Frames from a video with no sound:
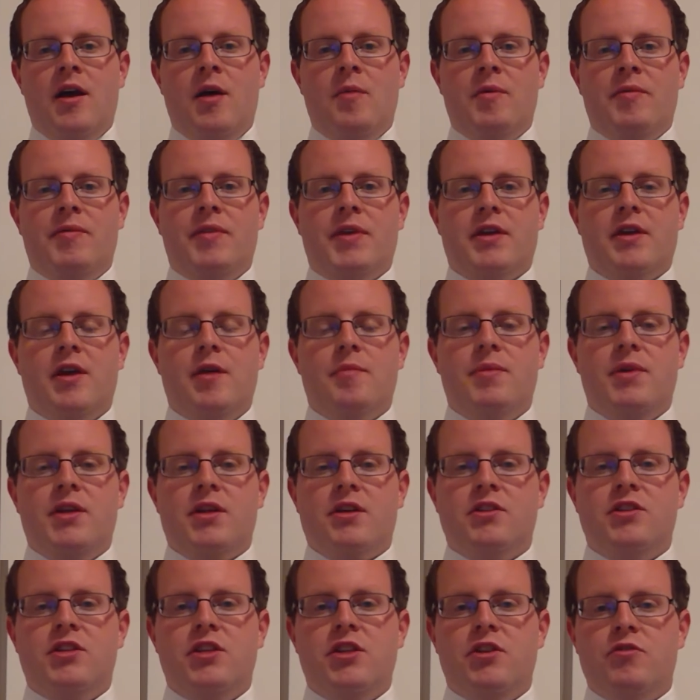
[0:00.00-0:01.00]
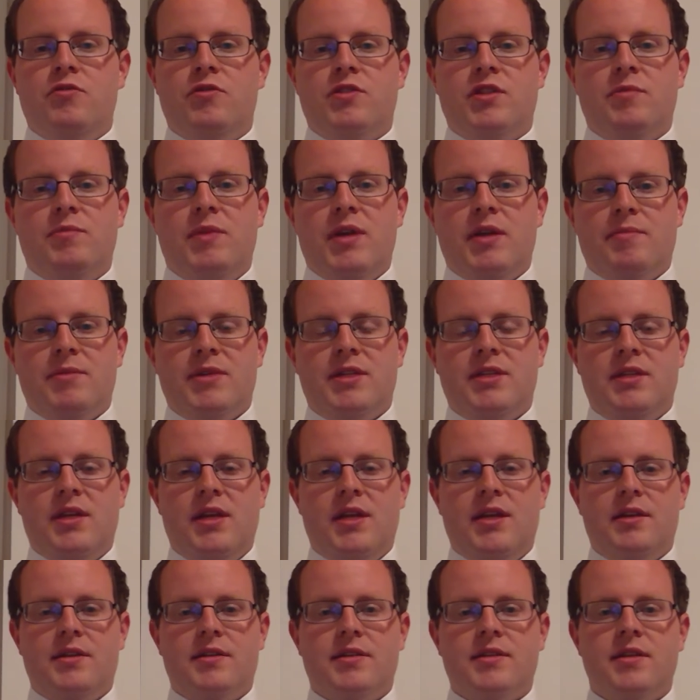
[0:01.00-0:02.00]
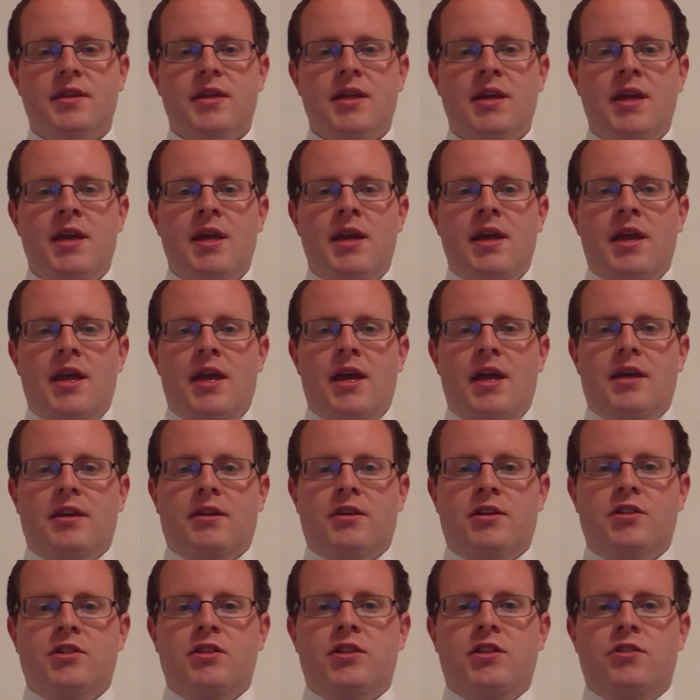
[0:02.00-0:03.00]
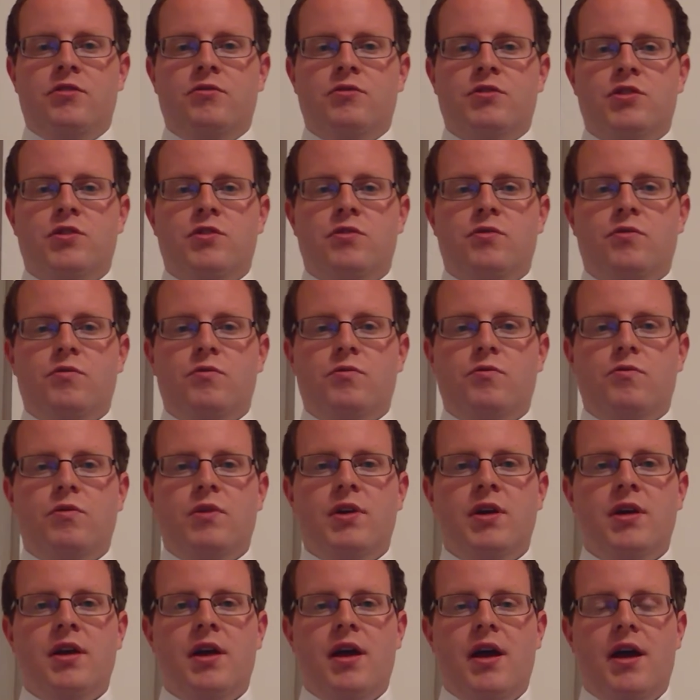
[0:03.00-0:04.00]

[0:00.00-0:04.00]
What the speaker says: if the company continues to make mistakes and continues to